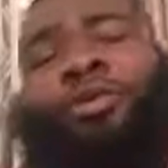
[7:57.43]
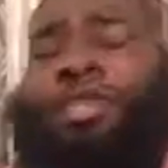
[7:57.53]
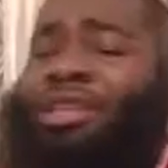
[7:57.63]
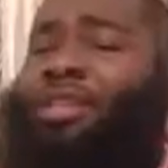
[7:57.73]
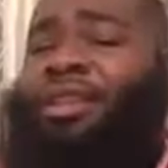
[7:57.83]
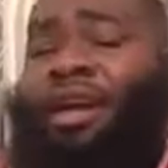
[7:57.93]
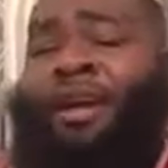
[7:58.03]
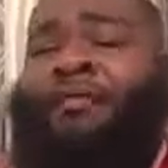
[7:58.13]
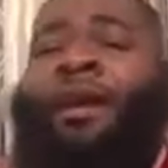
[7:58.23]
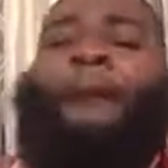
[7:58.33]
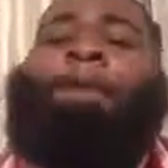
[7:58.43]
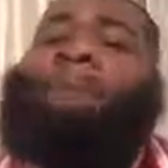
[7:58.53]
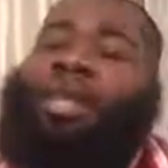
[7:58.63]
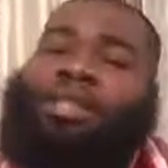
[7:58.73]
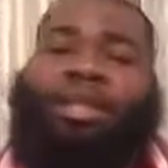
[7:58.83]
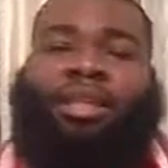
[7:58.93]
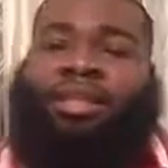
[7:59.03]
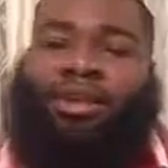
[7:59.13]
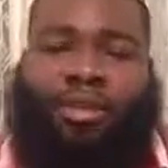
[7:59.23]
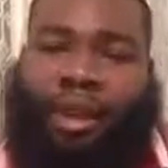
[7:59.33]
this is enough. Basically
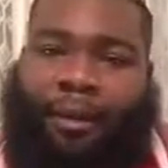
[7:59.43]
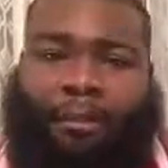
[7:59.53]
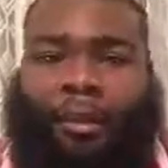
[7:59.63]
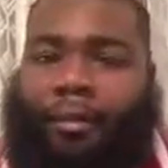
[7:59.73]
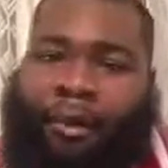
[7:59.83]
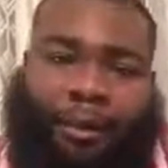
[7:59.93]
still capping him